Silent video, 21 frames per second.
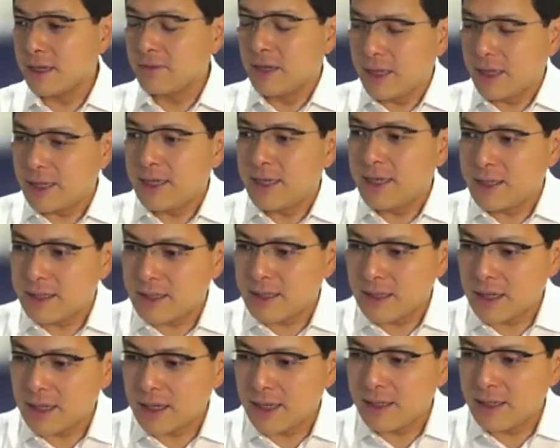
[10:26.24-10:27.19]
is
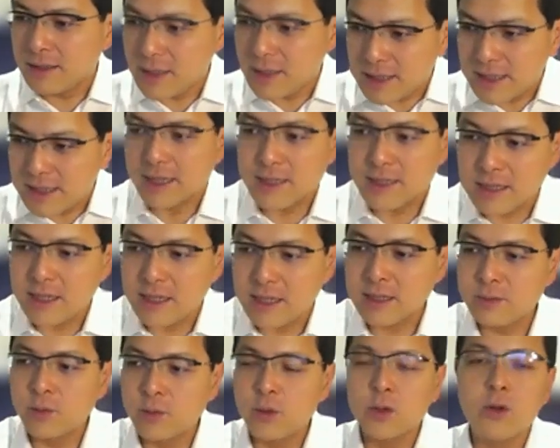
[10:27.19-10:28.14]
indeed
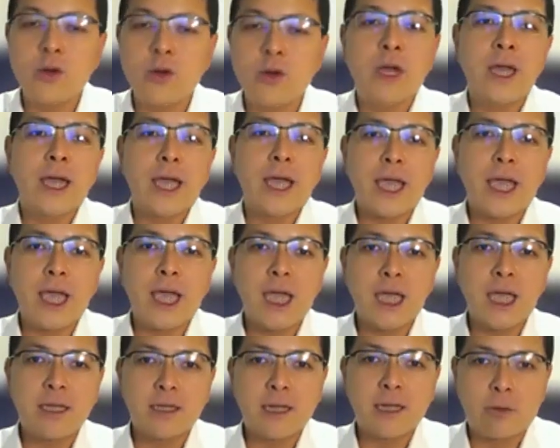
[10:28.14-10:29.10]
successful
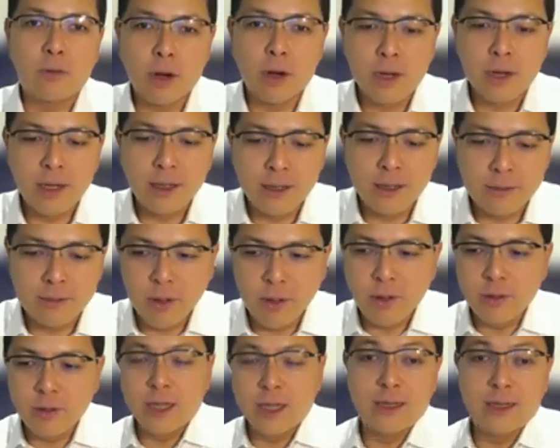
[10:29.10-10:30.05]
in rocking the
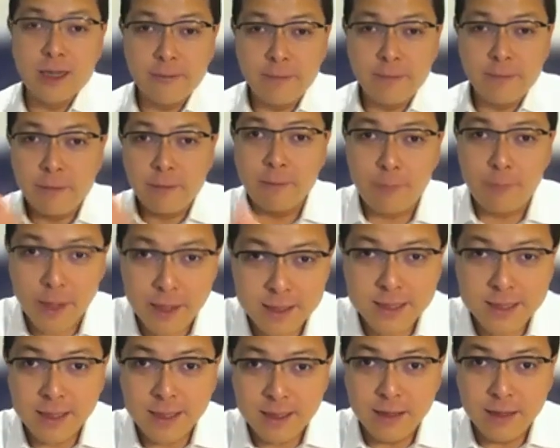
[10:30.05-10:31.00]
boat and thereby
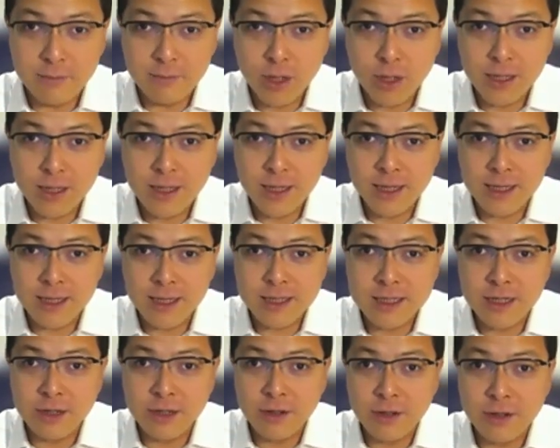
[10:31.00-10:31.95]
replacing Muhyiddin and
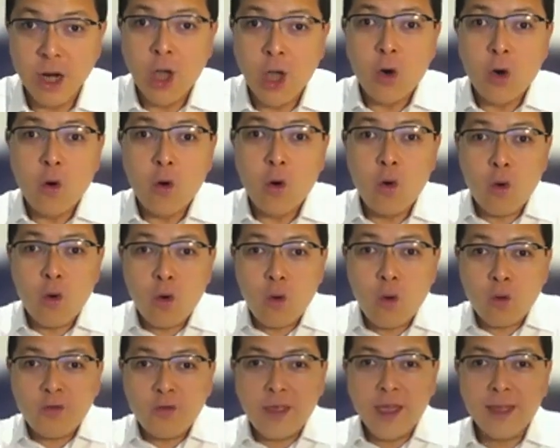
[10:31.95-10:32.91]
so on,
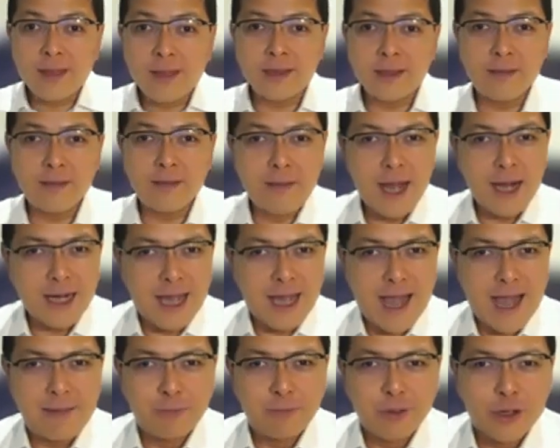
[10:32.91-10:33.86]
who then among the
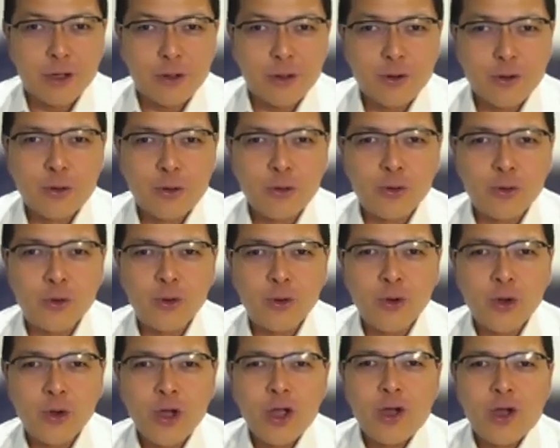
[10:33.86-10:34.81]
UMNO
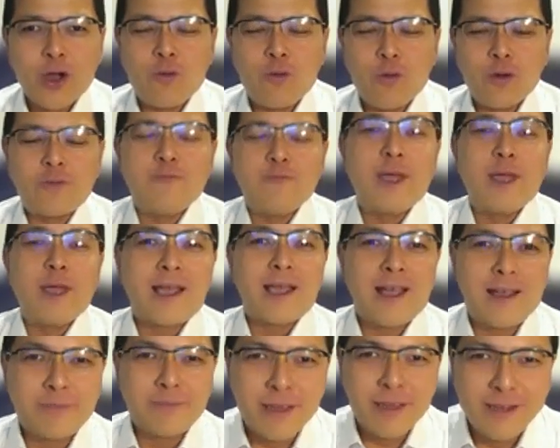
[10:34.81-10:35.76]
crew would
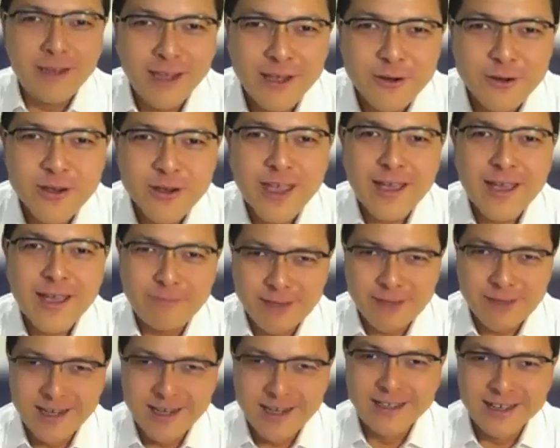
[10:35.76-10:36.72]
become the new
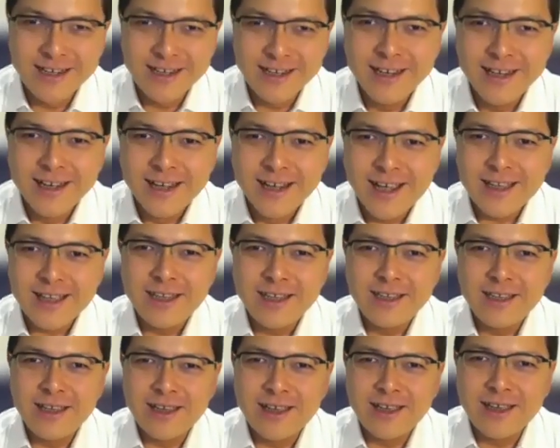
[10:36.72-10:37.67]
captain? Huh? I
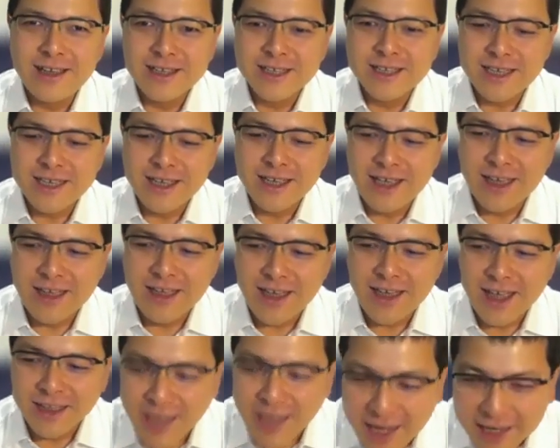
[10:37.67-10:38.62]
think there's
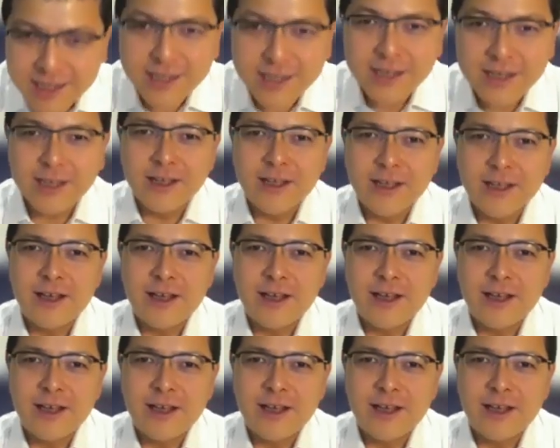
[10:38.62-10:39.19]
another